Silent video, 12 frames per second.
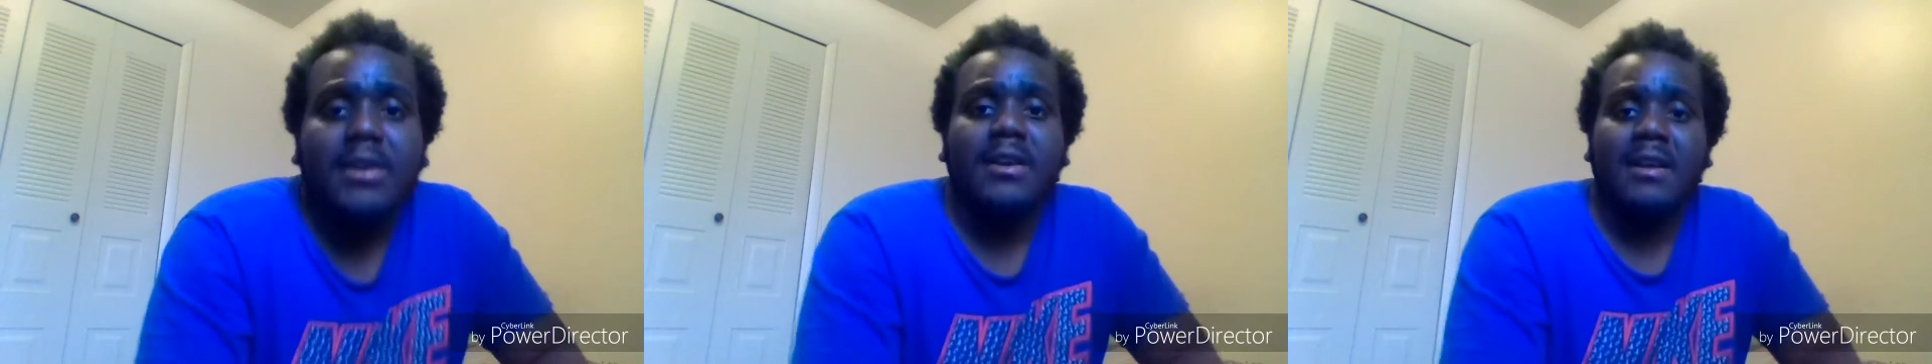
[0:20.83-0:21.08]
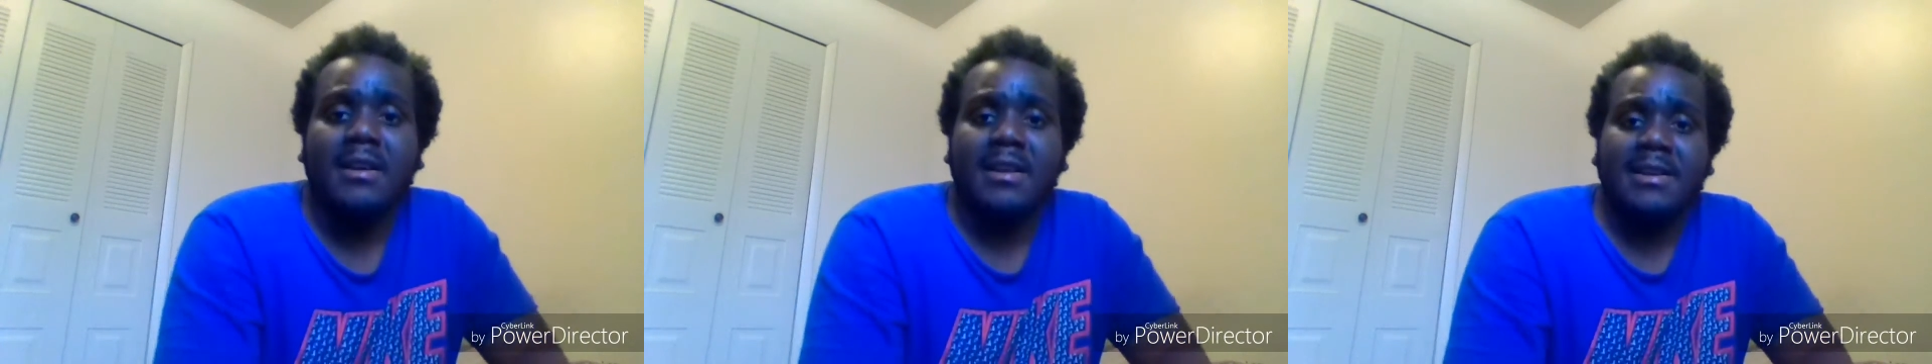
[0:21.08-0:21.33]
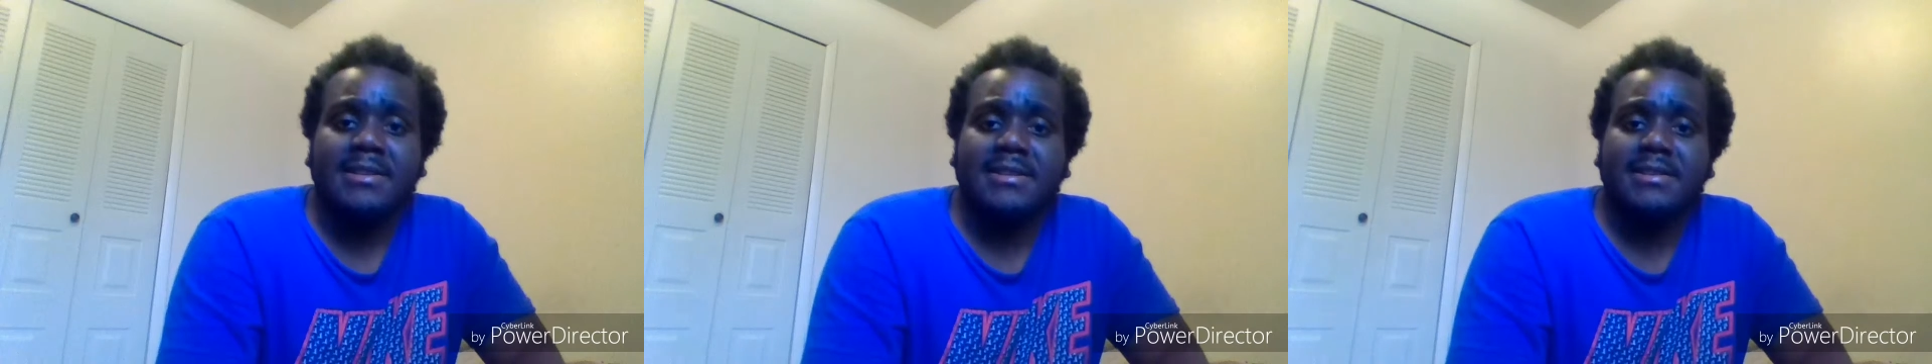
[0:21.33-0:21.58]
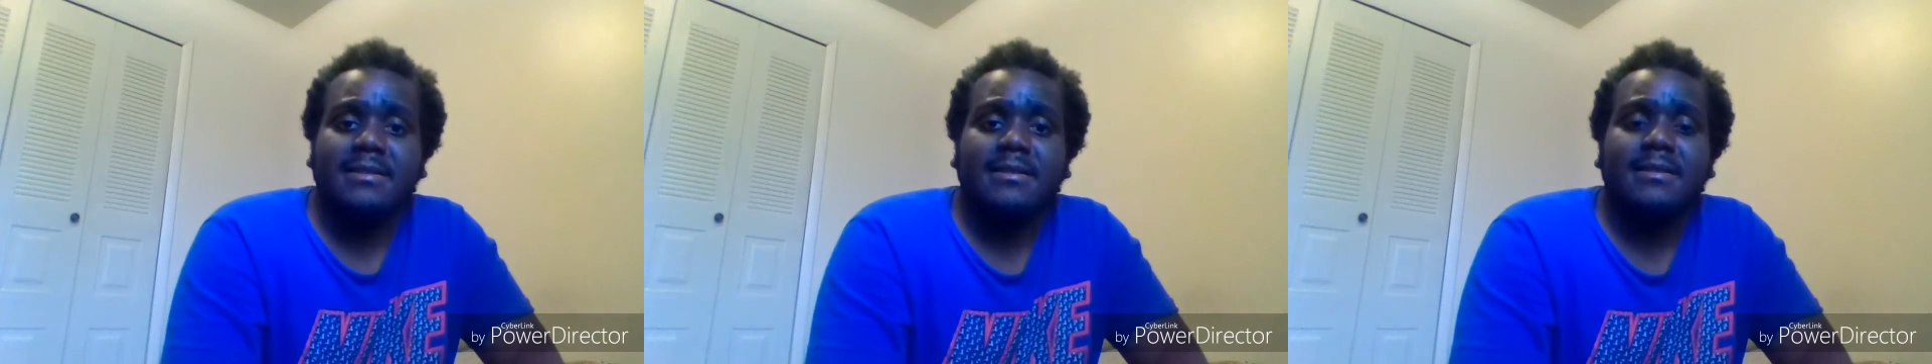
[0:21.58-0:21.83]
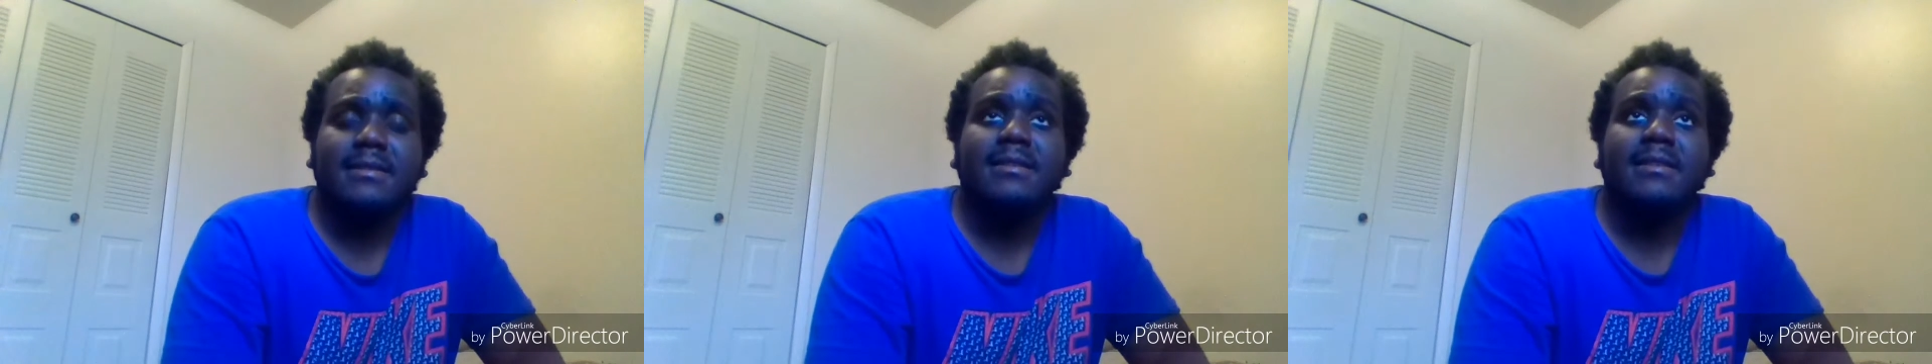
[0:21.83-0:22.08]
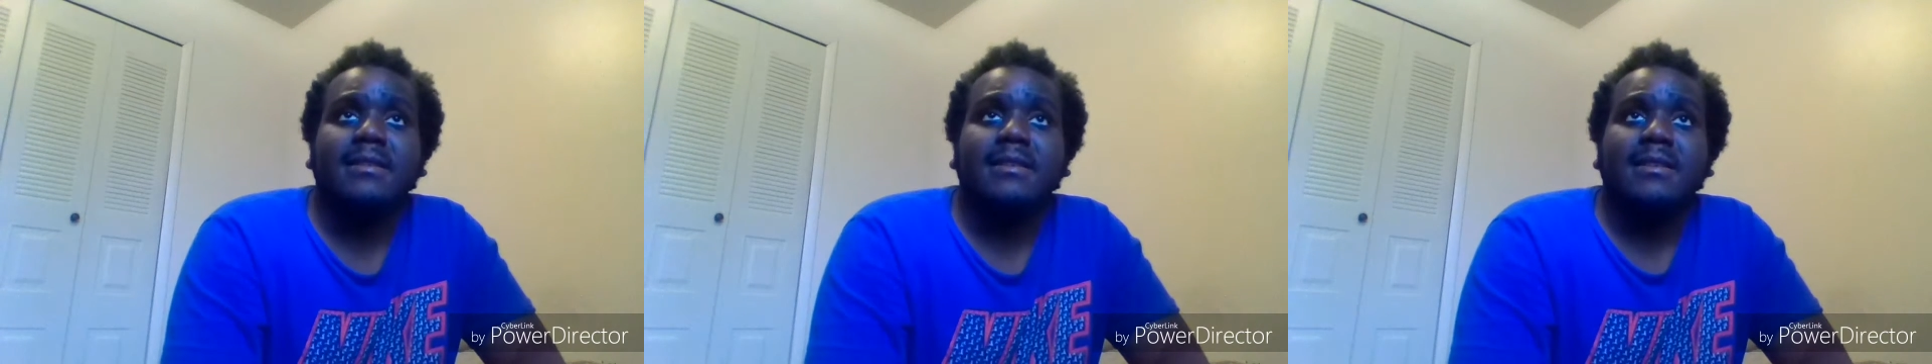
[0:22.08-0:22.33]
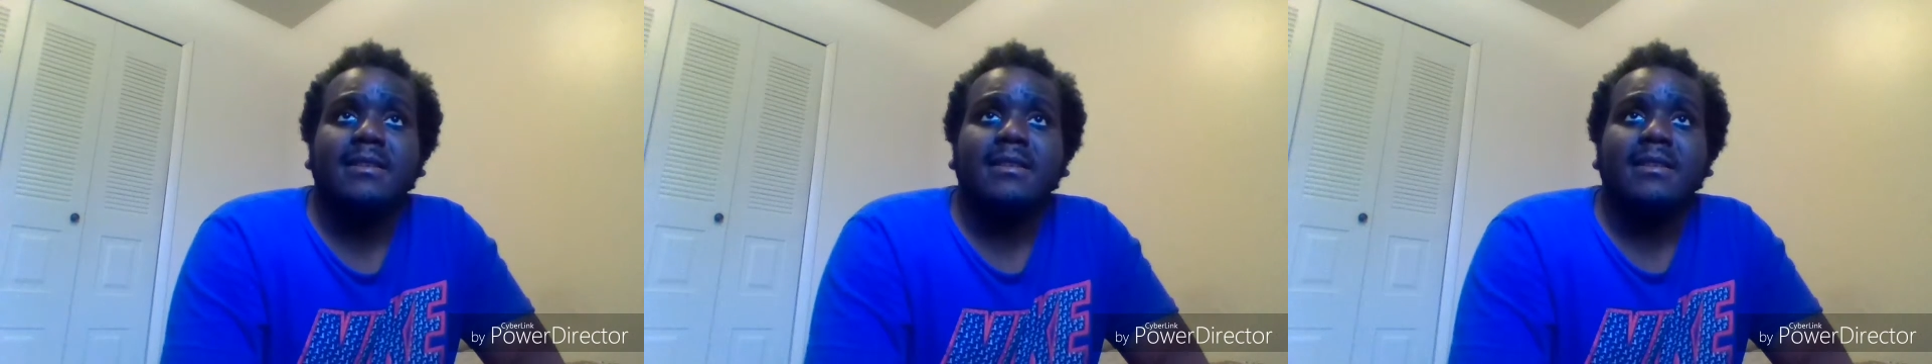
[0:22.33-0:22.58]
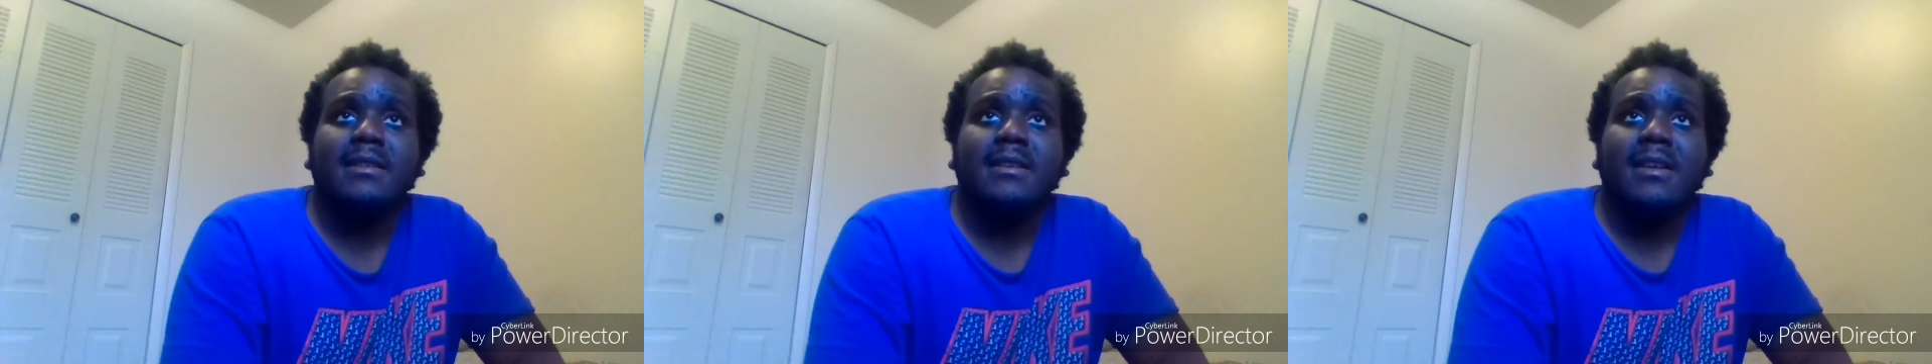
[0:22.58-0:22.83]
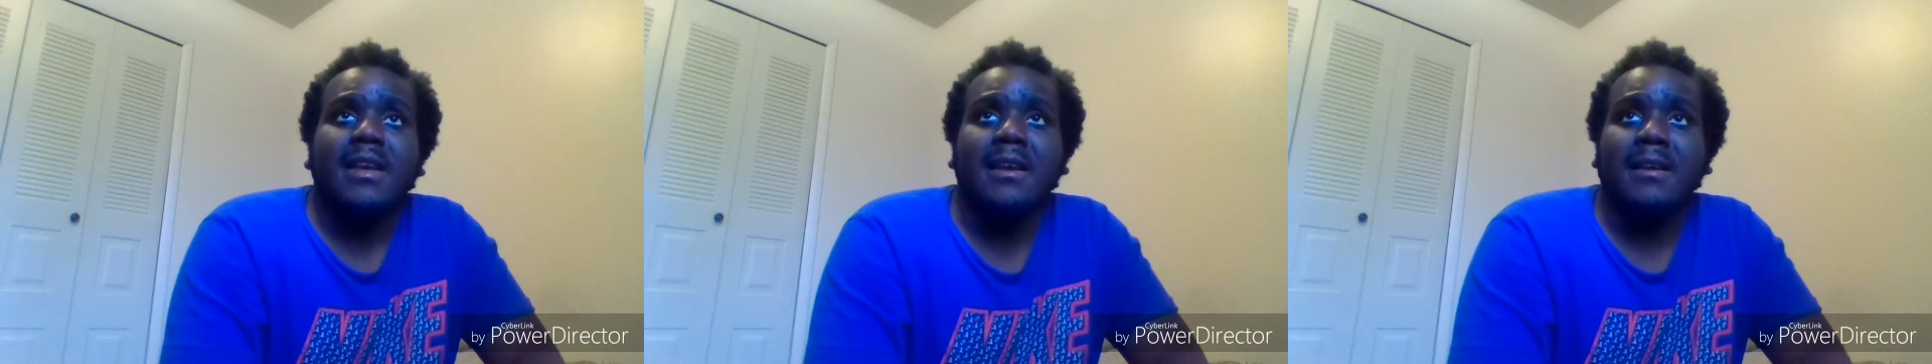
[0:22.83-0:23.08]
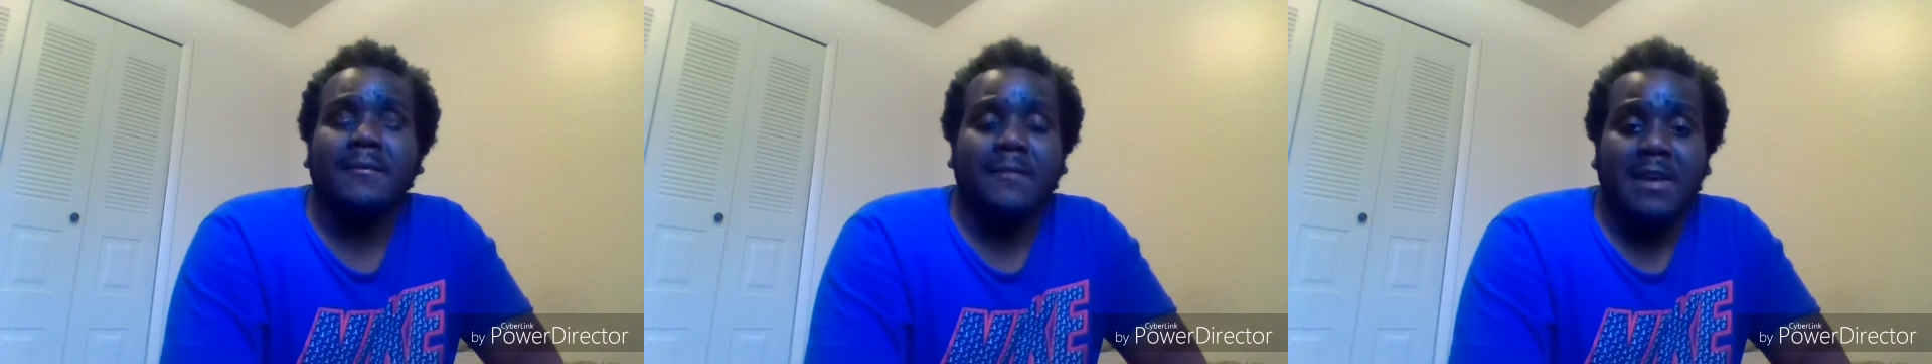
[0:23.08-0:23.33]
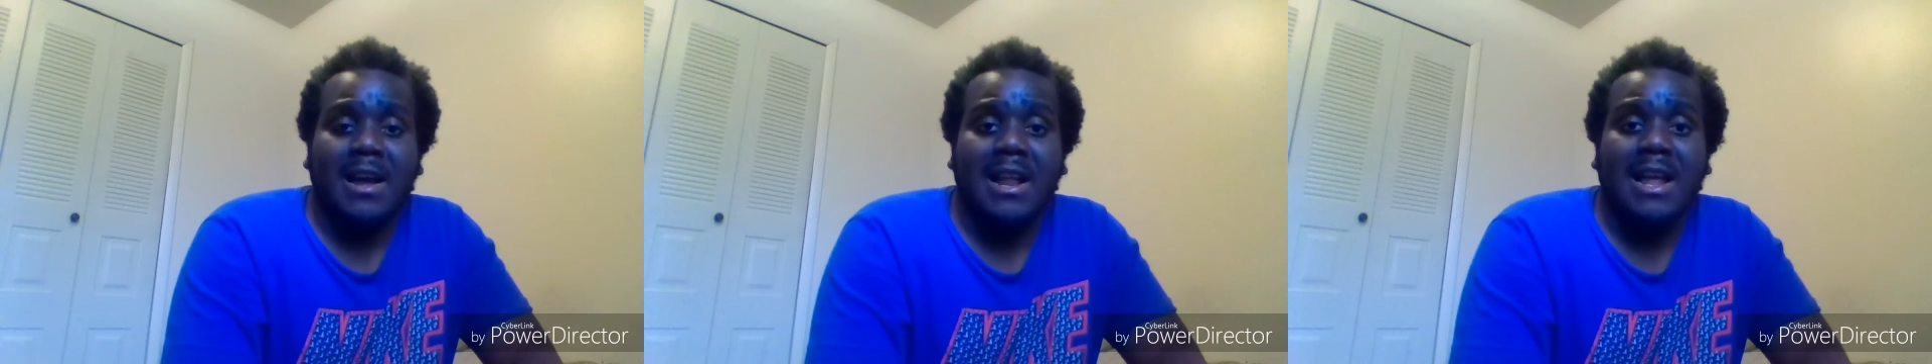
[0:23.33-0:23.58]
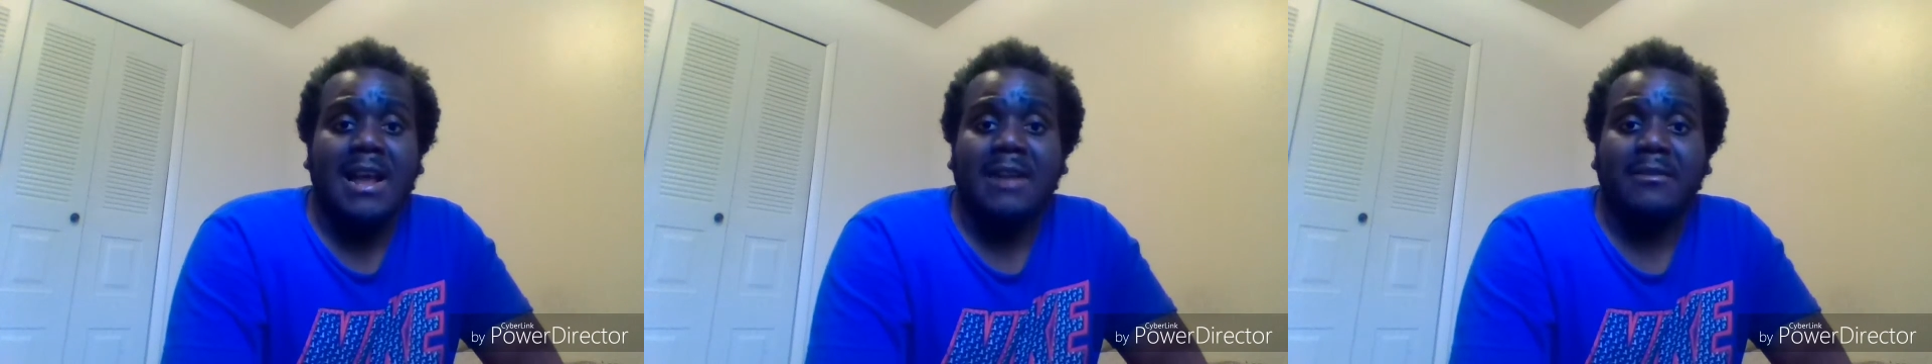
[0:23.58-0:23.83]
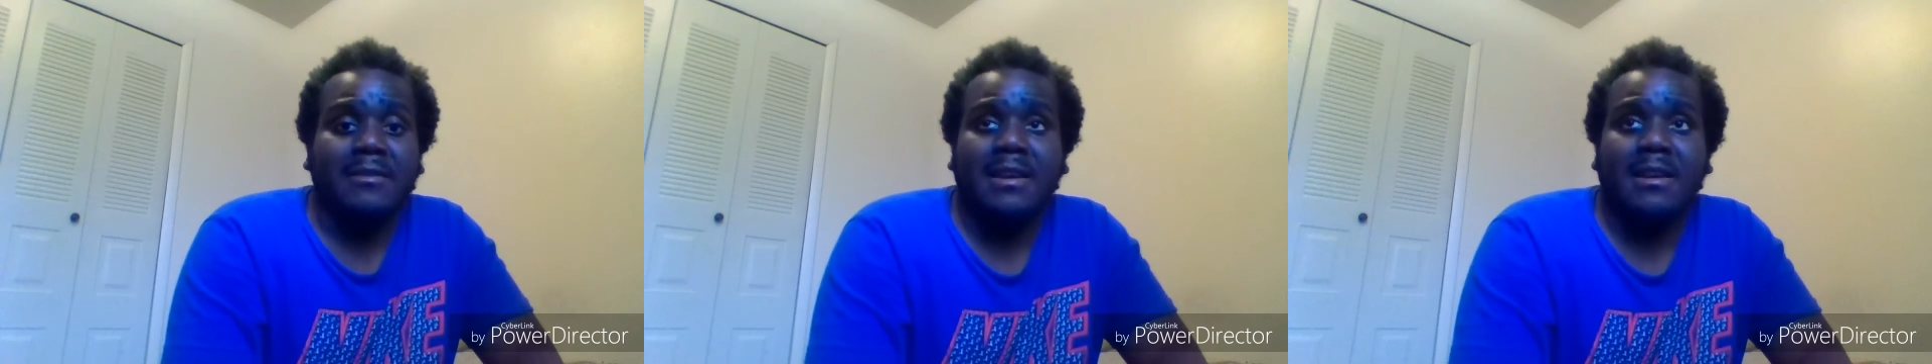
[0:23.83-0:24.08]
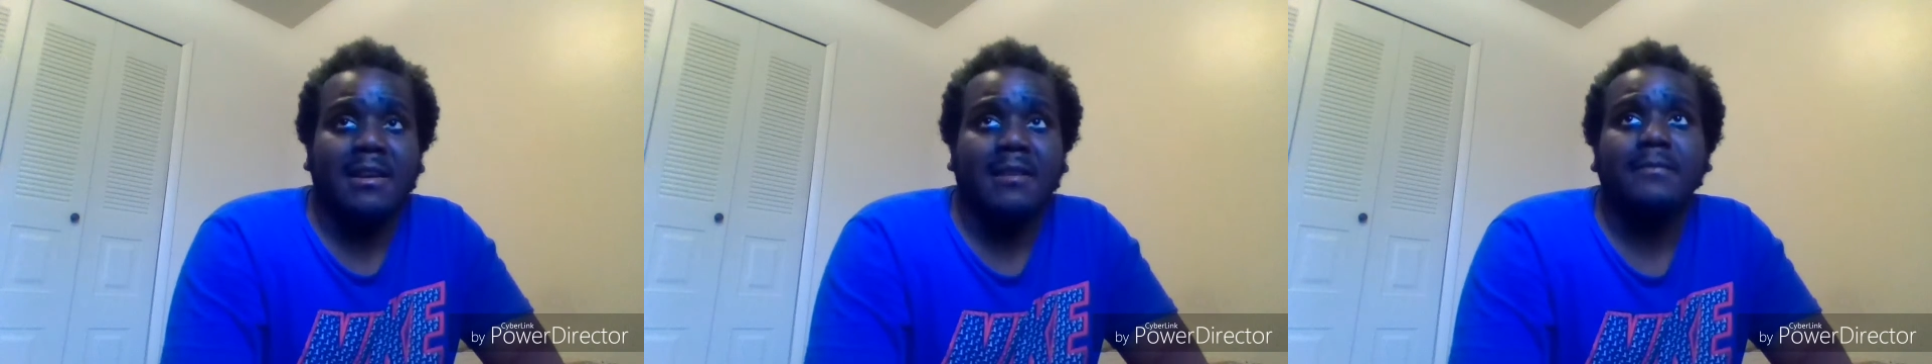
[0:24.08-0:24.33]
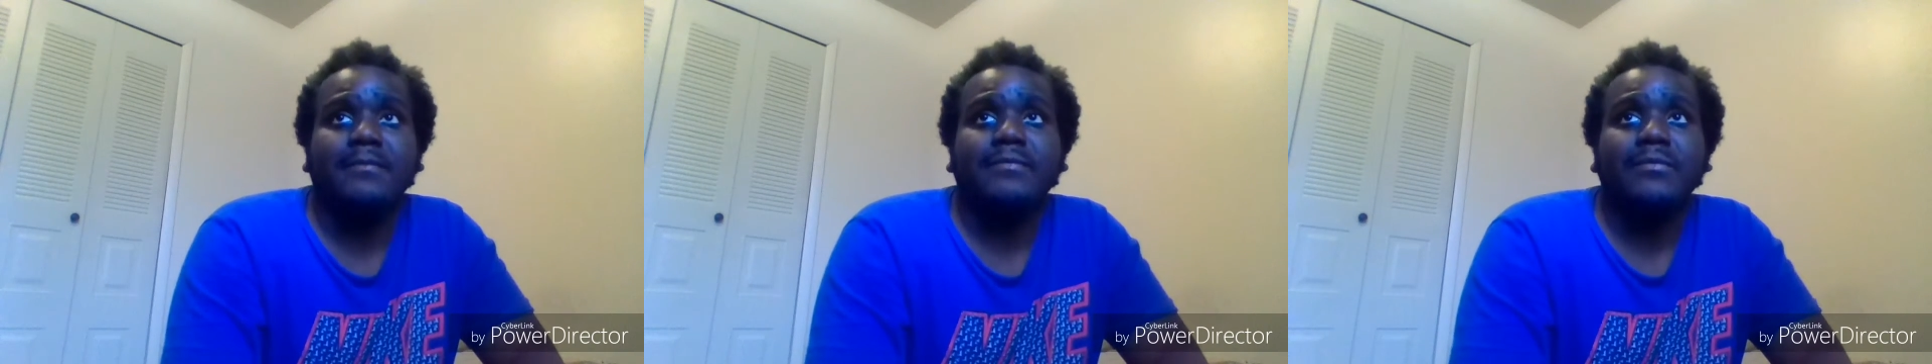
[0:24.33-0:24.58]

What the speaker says: Gone yet? If you're not, I don't care.